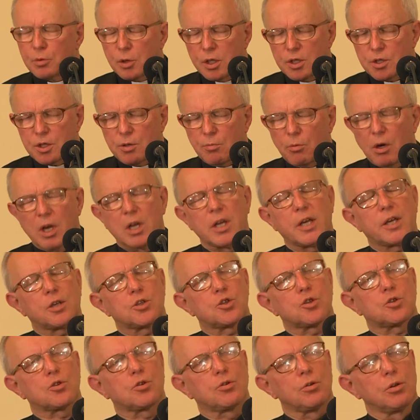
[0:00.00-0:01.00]
pretty well
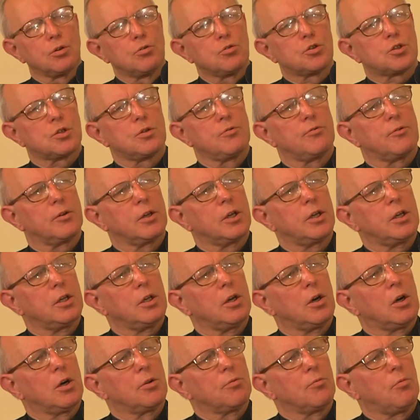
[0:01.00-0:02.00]

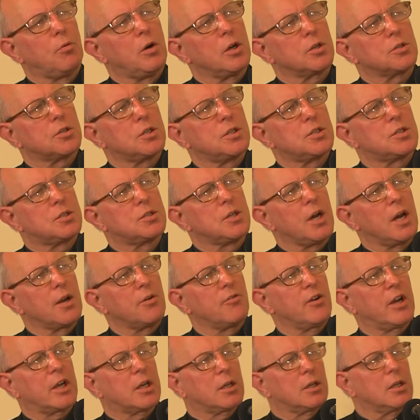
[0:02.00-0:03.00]
exclusively on what is
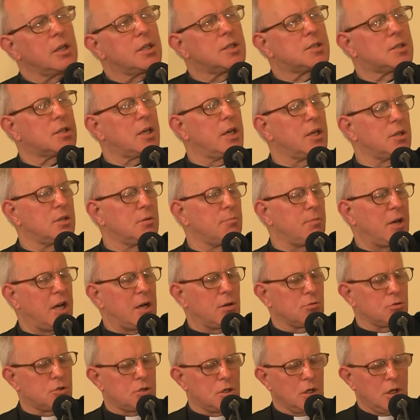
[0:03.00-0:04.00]
directly said
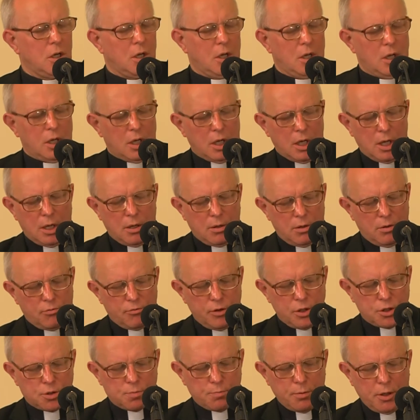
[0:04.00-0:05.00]
about
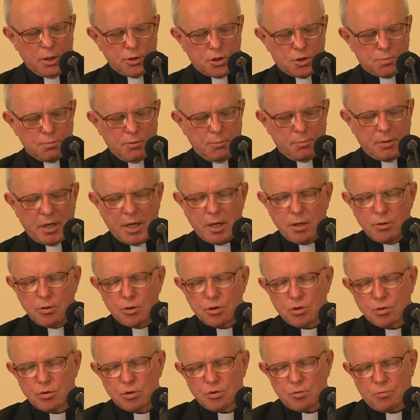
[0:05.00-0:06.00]
responsible
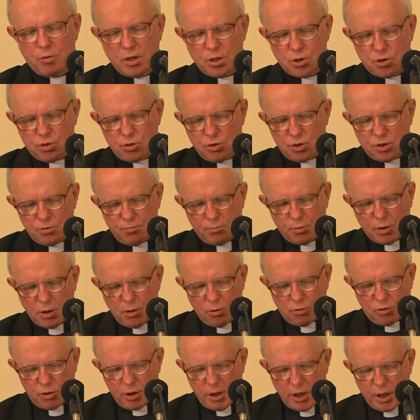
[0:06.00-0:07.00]
parenthood, questions of
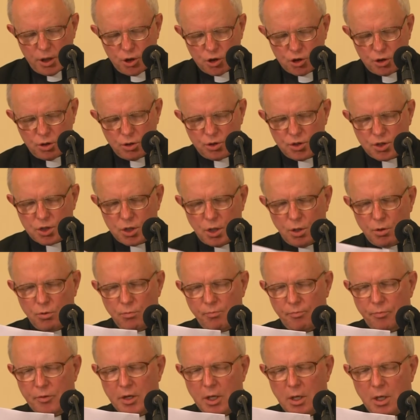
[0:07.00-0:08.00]
procreation.
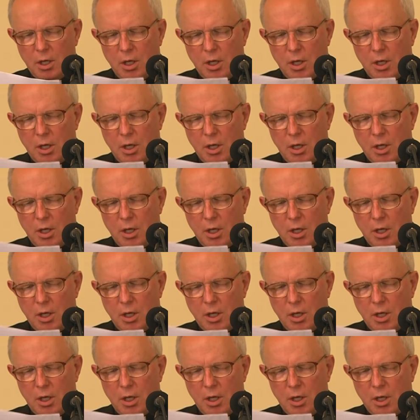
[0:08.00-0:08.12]
So,